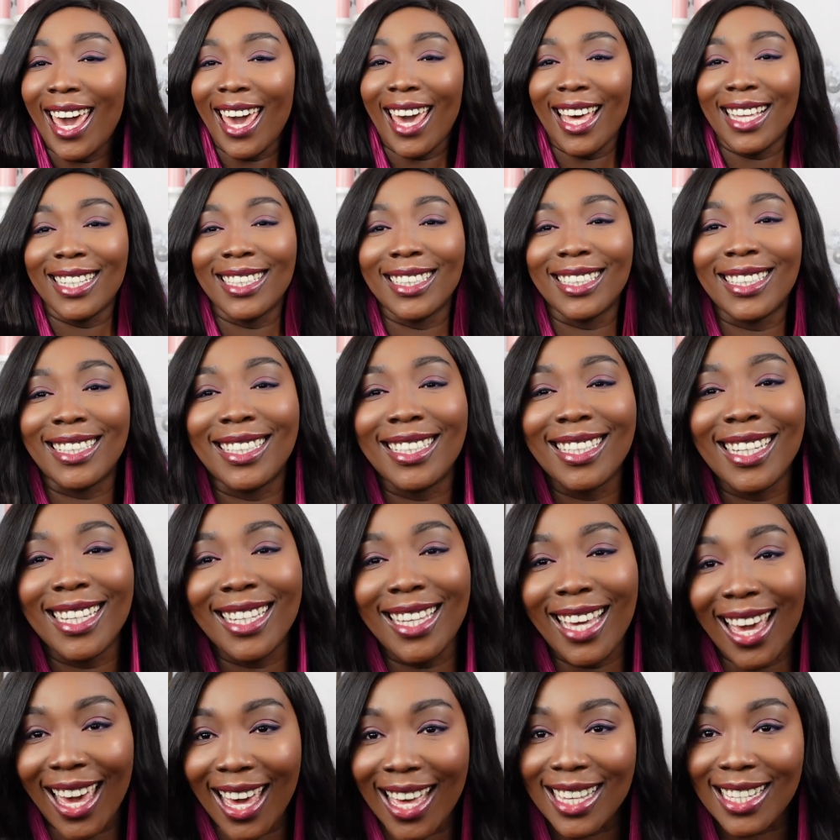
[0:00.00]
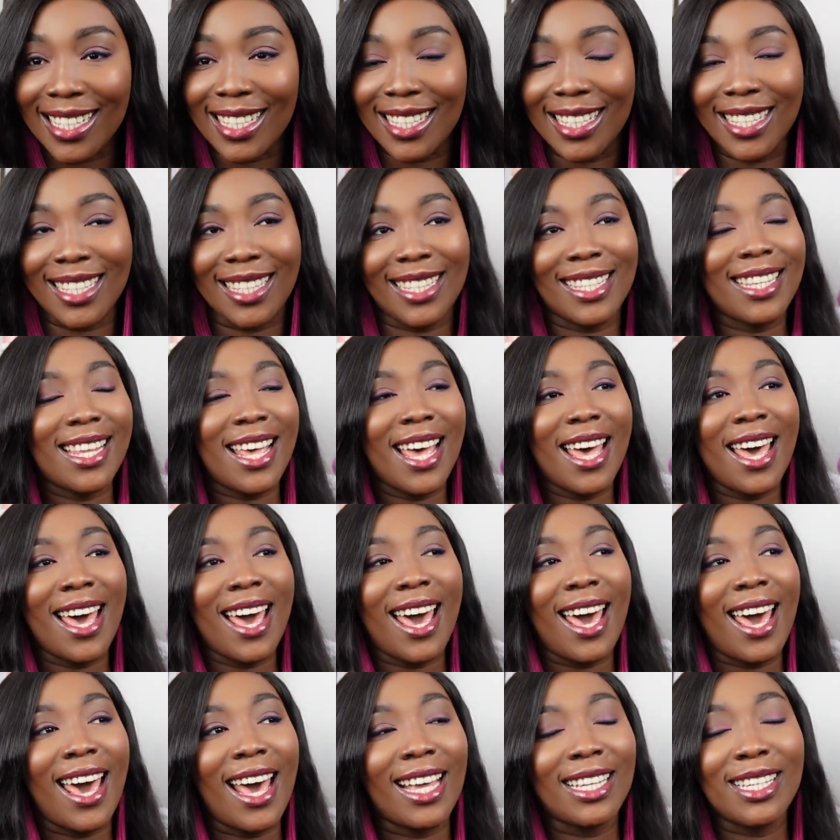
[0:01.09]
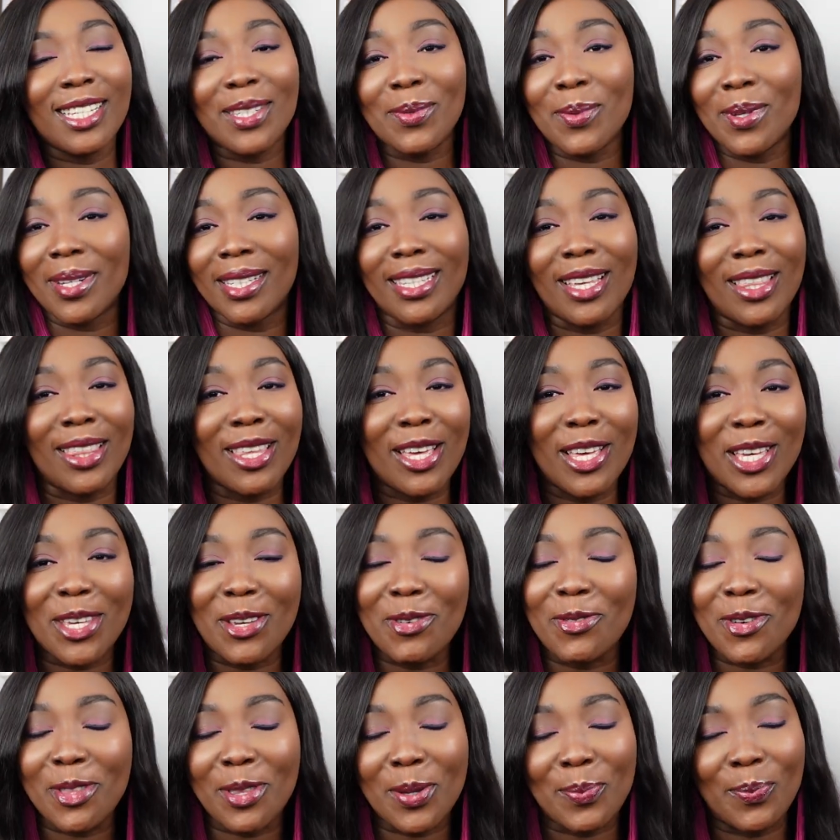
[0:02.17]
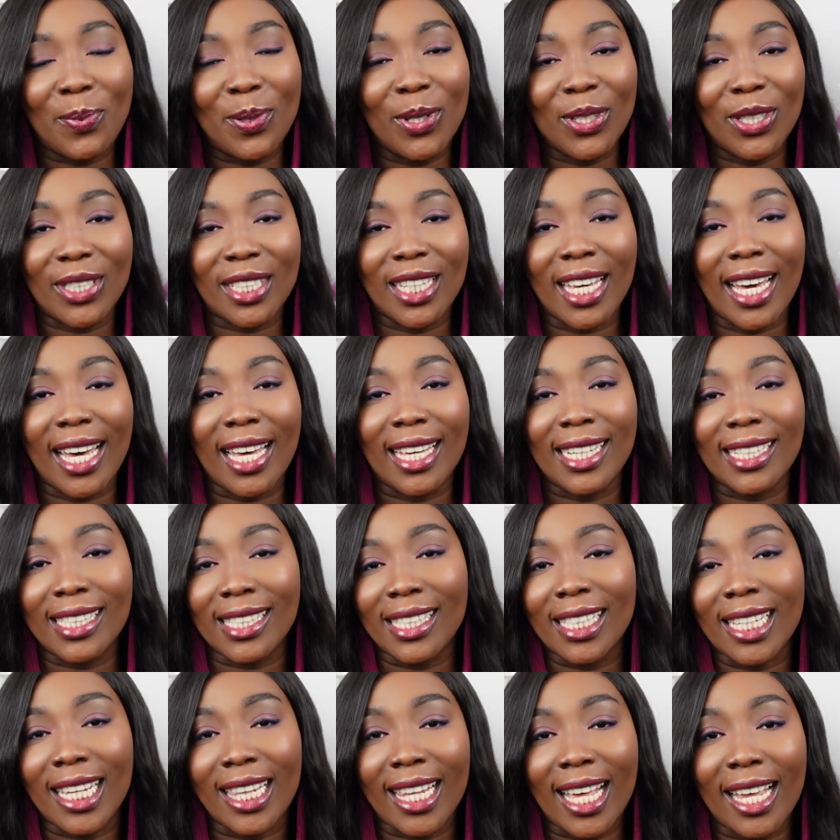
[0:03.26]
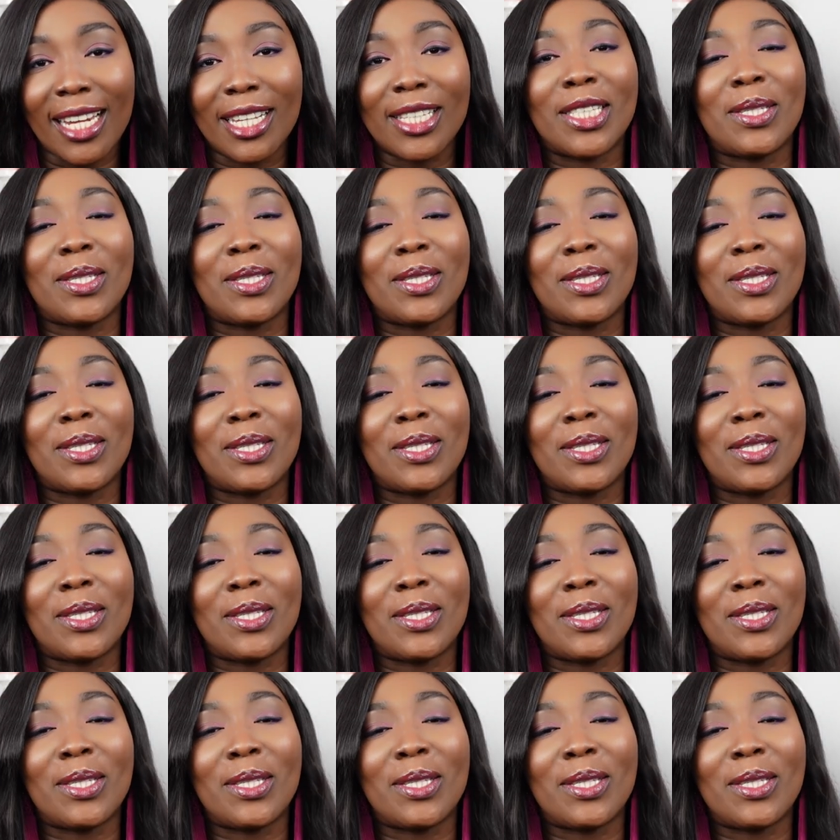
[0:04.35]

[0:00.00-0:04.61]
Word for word: and yes, I just want to say thank you for the push guys and that